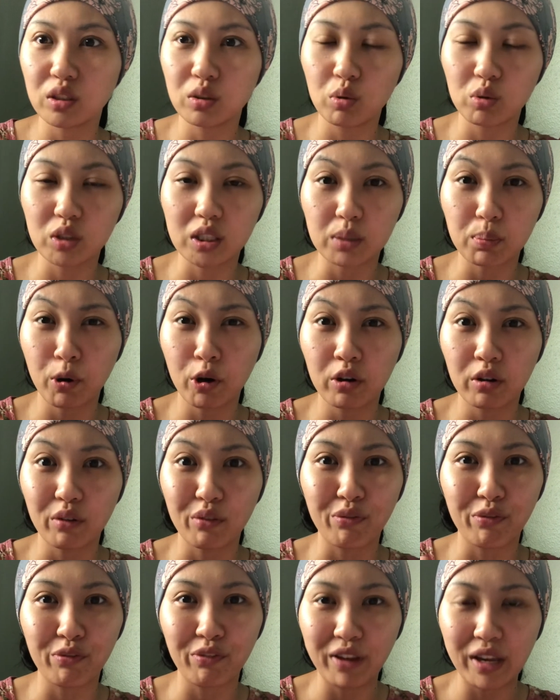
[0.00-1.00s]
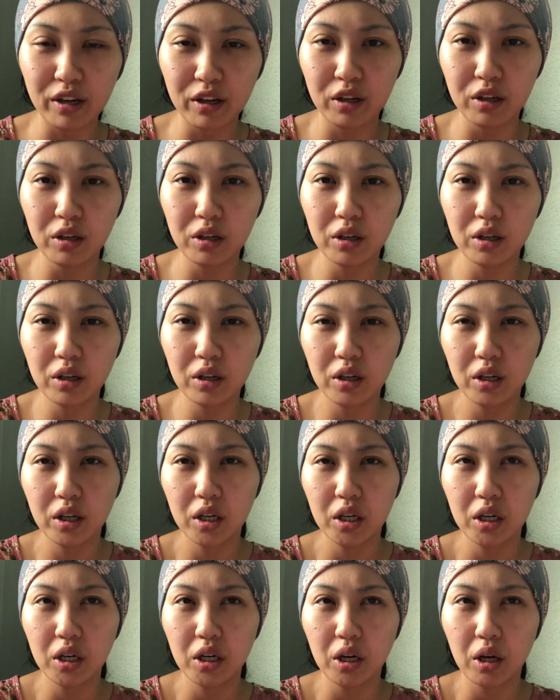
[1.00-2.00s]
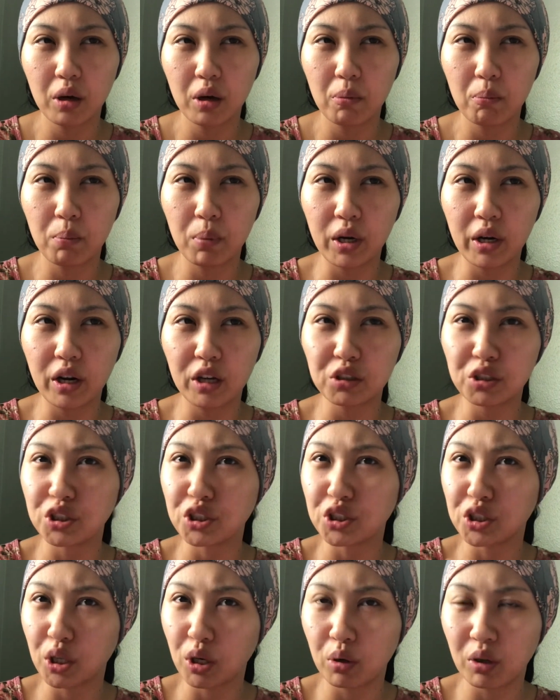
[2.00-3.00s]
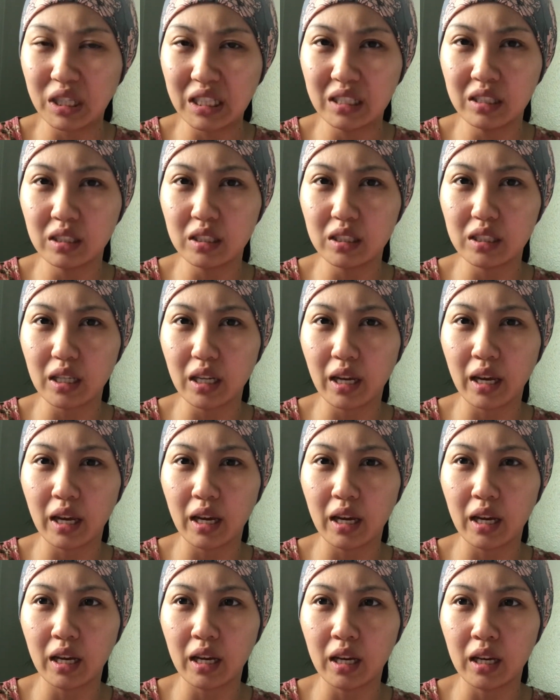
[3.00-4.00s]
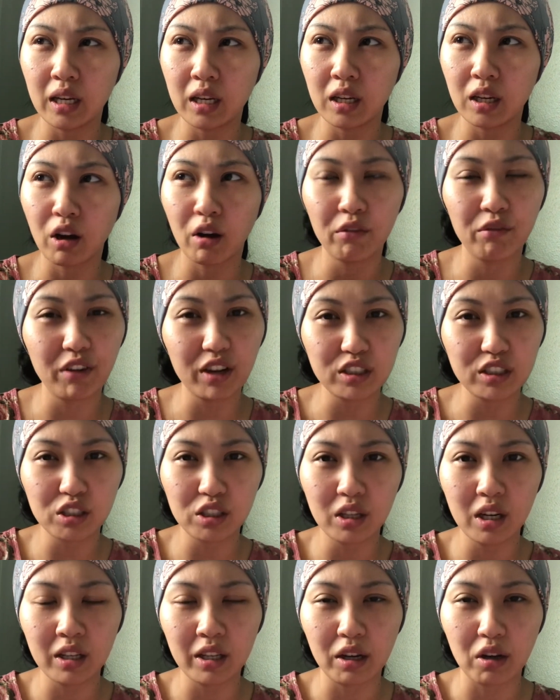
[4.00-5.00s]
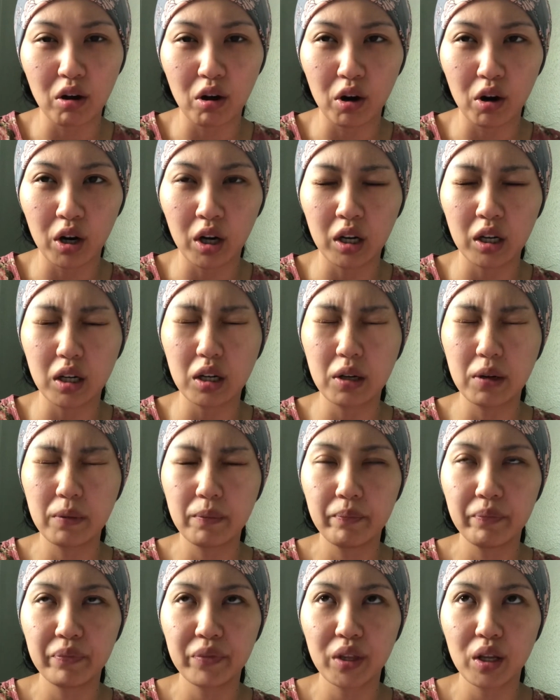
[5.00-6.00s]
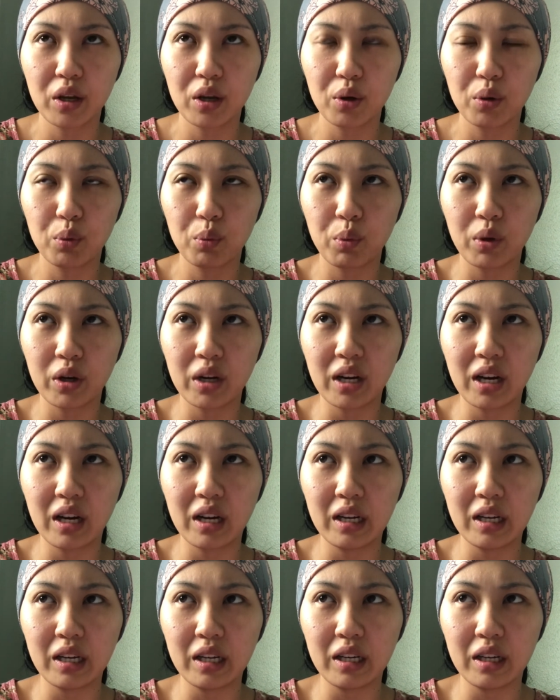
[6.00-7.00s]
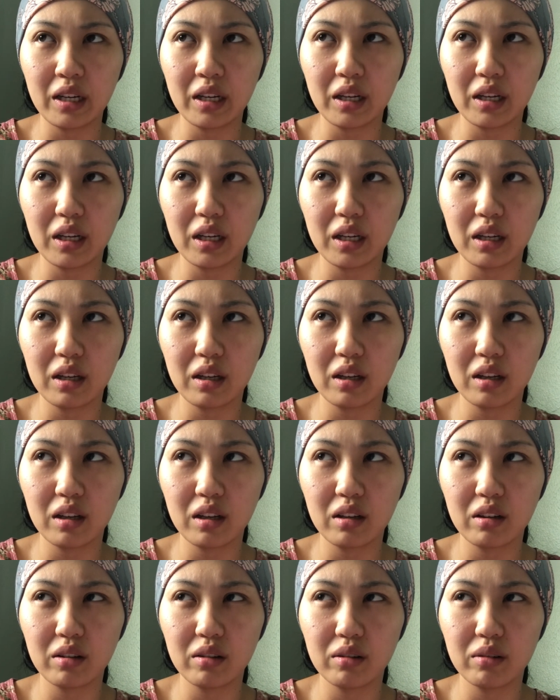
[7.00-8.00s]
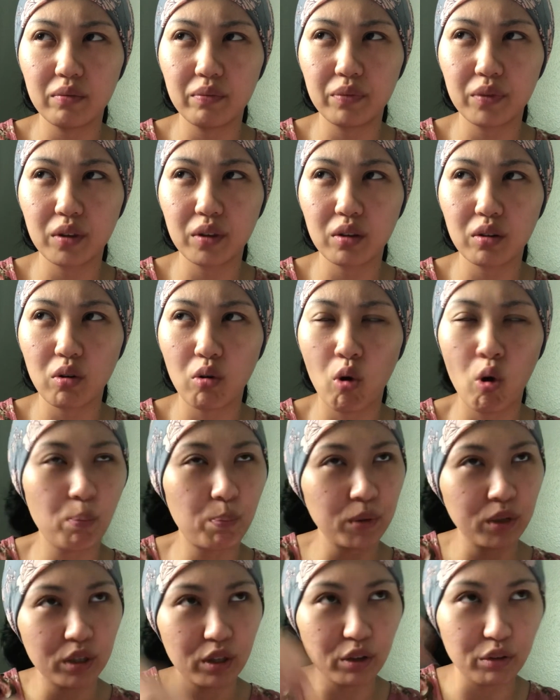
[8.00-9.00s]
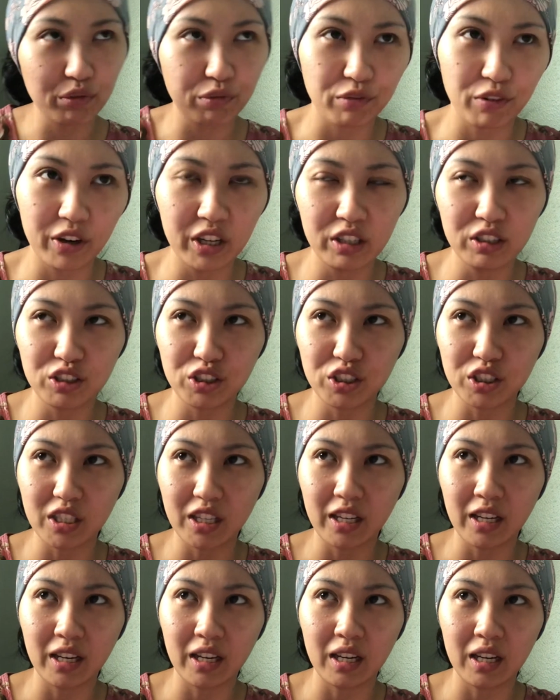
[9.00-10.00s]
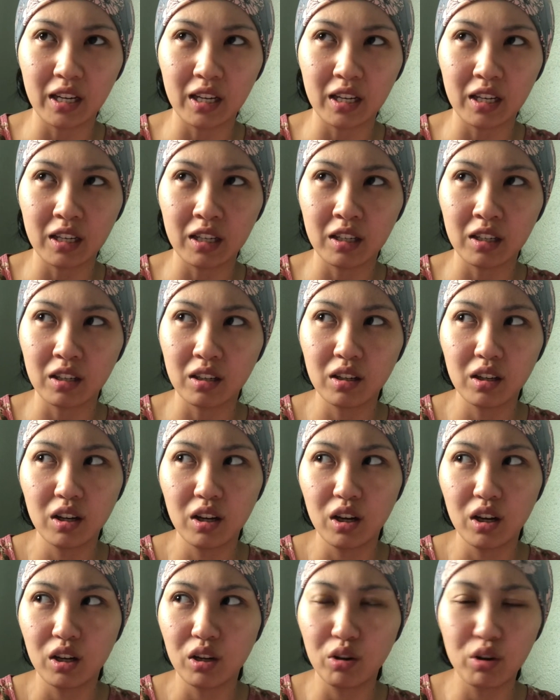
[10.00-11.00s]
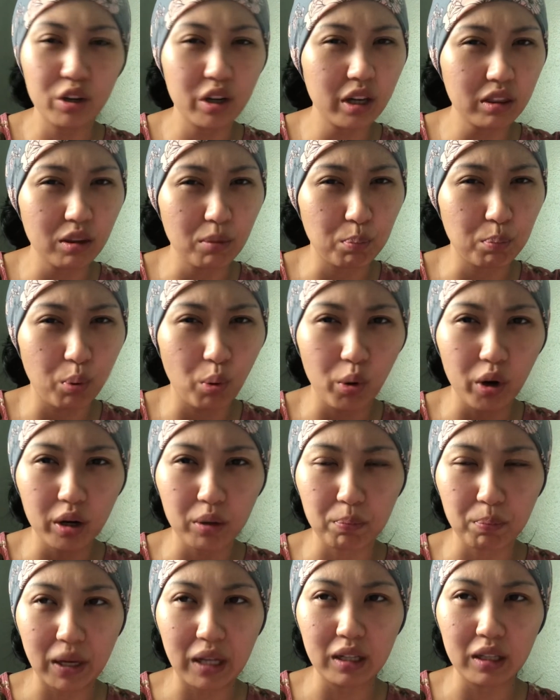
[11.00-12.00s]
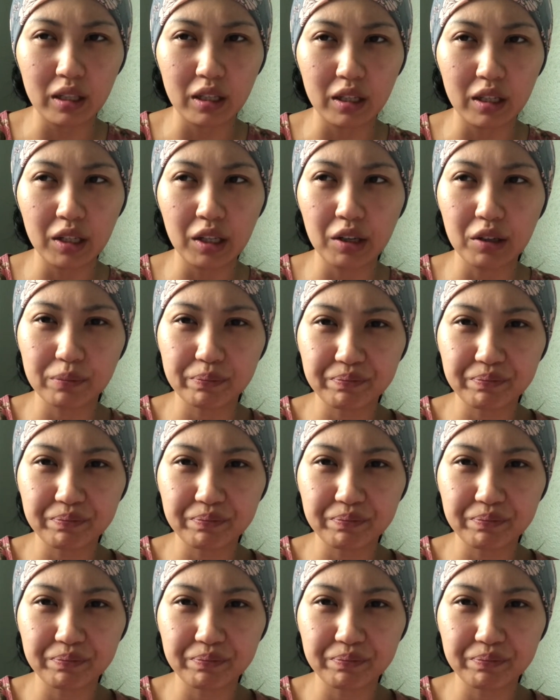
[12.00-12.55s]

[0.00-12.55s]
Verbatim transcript: no spirit of fear, but assurance and conviction in the heart when I opened the fridge and look at the pork belly.